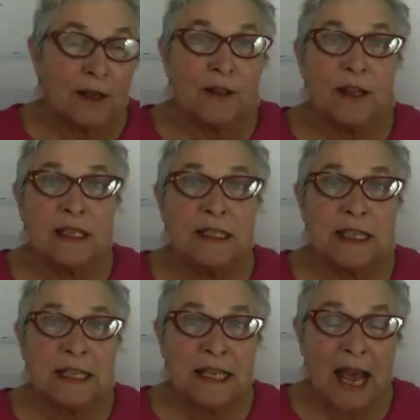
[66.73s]
the
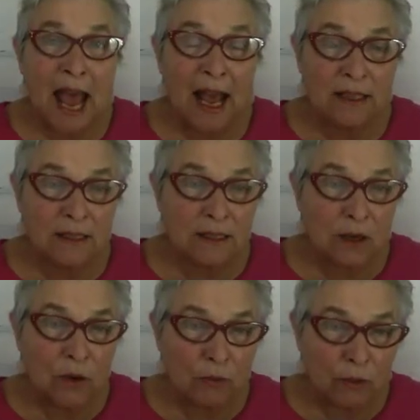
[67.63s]
syntax
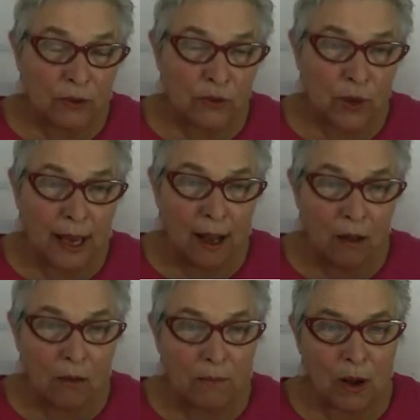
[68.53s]
where we do a
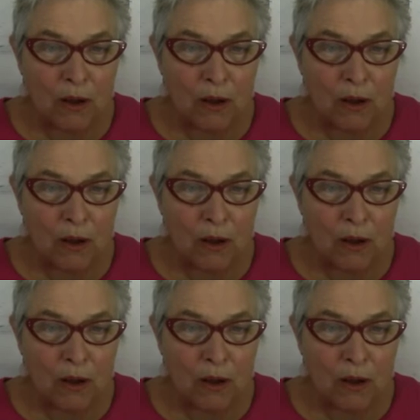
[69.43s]
help